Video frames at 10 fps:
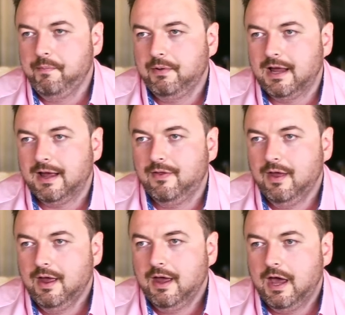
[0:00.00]
the Plan,
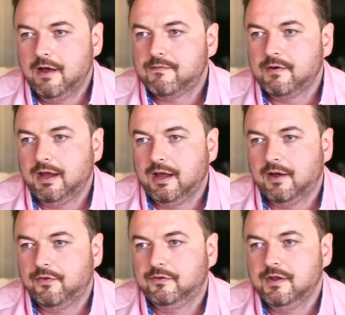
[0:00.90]
every
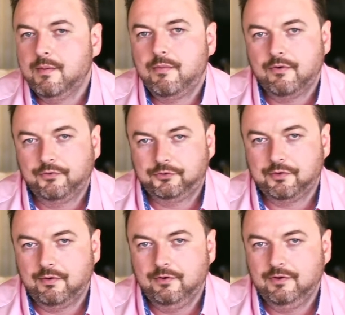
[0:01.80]
year there's a number of
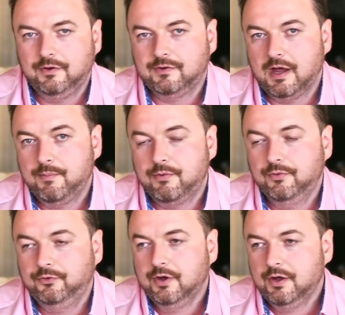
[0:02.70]
stories and
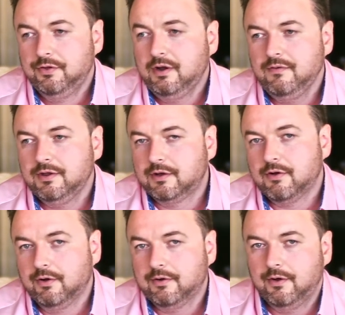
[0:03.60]
examples, not even in the
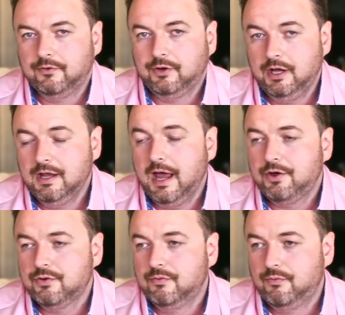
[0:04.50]
Gold Coast, in
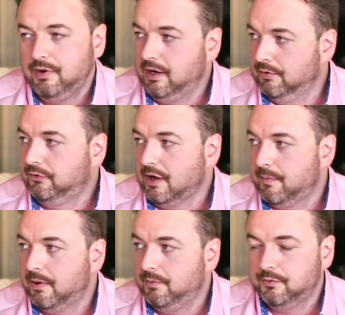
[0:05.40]
actual really good
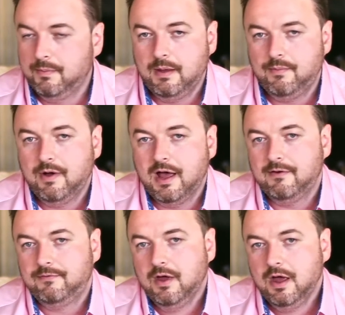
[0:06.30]
suburbs where mm. people
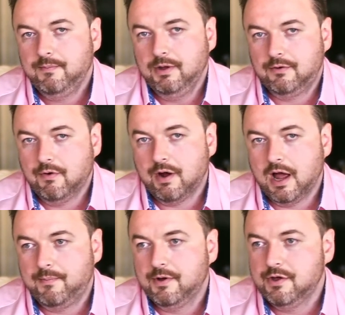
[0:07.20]
have been caught
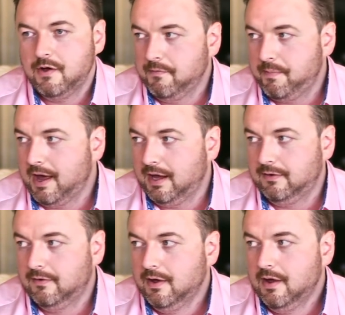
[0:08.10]
up and
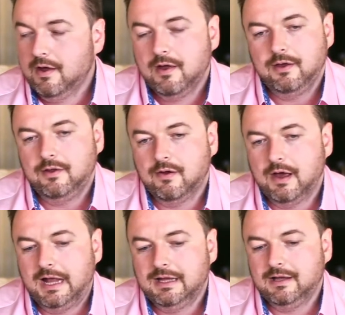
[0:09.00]
overpaid, you
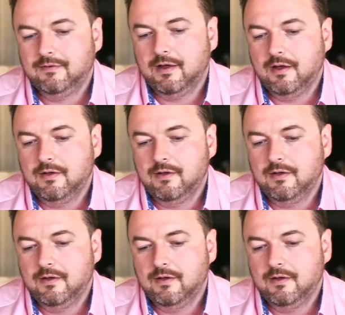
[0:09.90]
know, and then